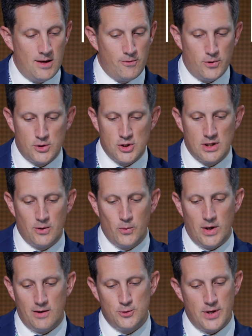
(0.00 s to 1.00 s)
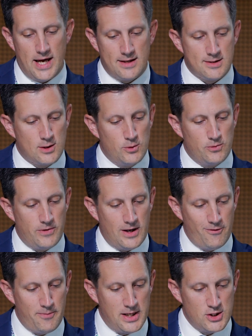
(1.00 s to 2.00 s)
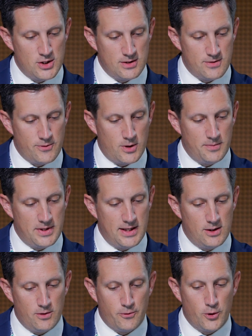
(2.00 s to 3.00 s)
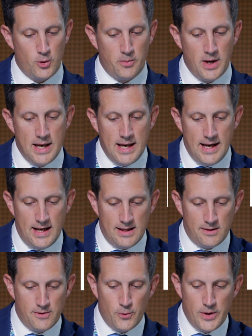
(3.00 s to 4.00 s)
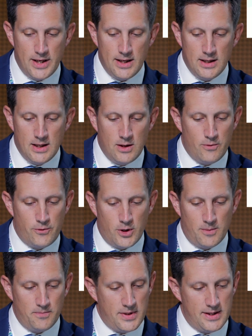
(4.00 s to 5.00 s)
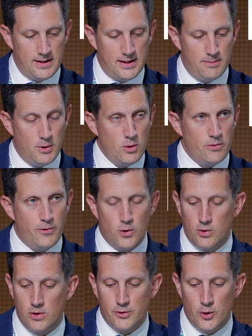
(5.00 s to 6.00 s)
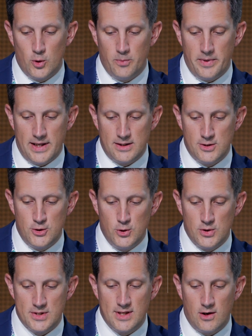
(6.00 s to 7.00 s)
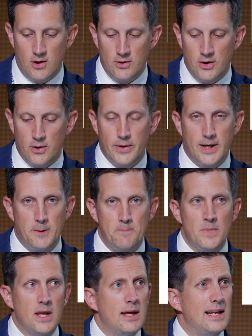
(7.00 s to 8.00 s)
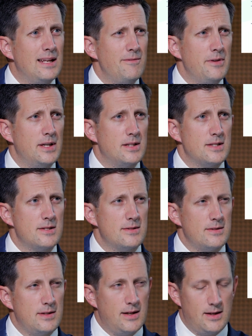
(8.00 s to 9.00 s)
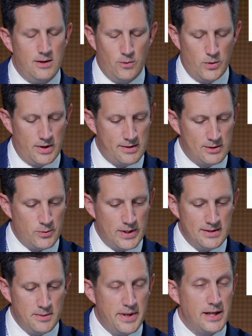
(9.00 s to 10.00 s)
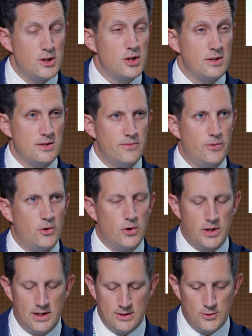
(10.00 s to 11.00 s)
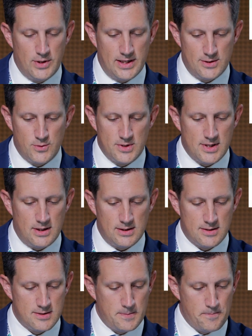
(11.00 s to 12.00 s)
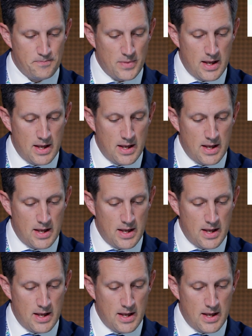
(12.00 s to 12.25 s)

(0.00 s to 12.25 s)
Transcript: Unfortunately, we have to exclude 5 patients from the EDOF group and 3 from the monofocal group, and 2 is still ongoing, leaving us with 20 patients for today's results.